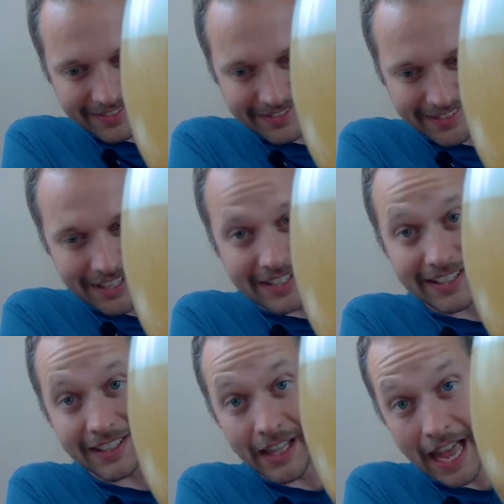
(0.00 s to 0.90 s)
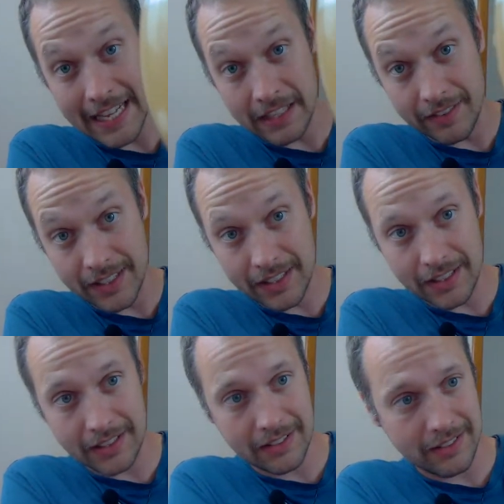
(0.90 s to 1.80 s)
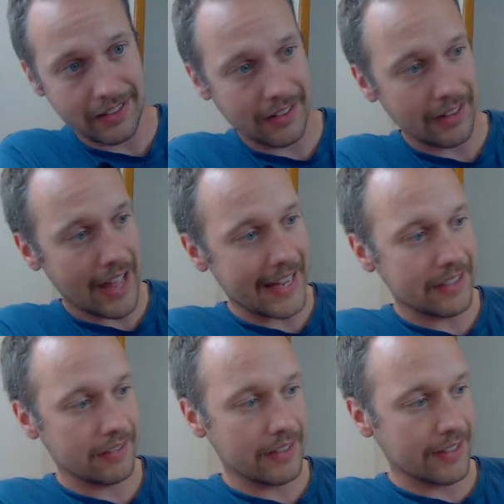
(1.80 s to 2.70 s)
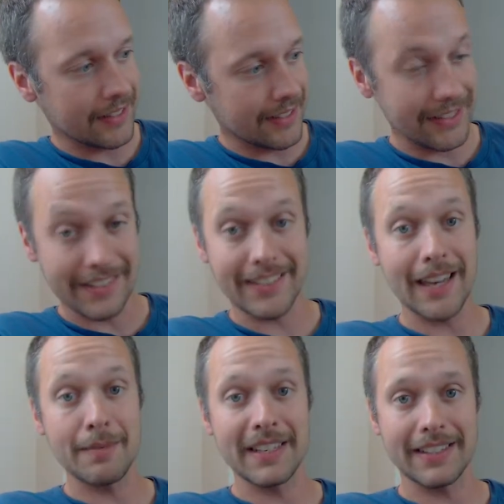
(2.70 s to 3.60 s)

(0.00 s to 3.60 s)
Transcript: And you see the lines of it. Lines of the sediment.